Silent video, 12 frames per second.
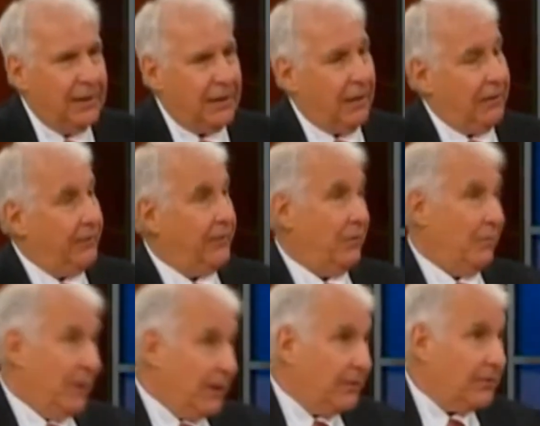Now, if your
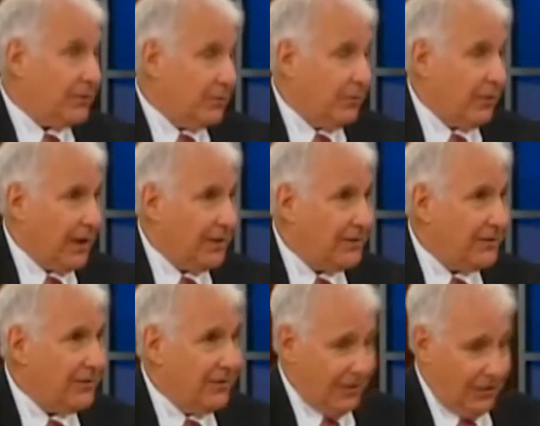mother's
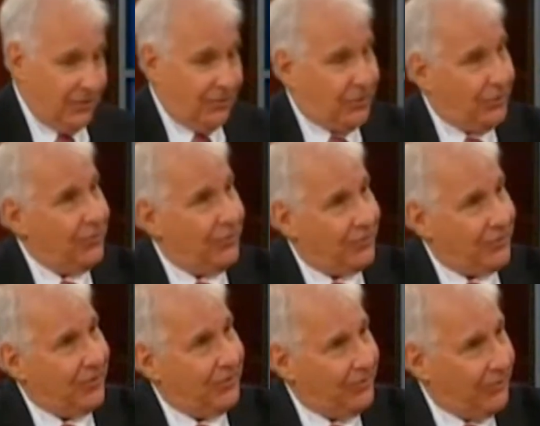depressed and you're 2 years
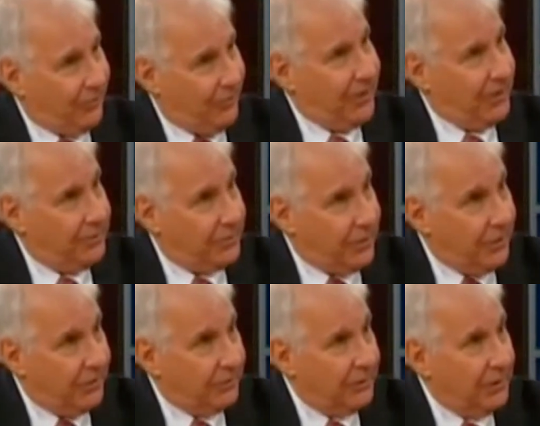old or 3 years
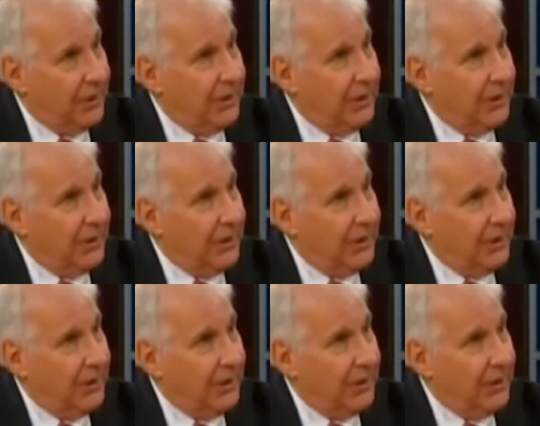old,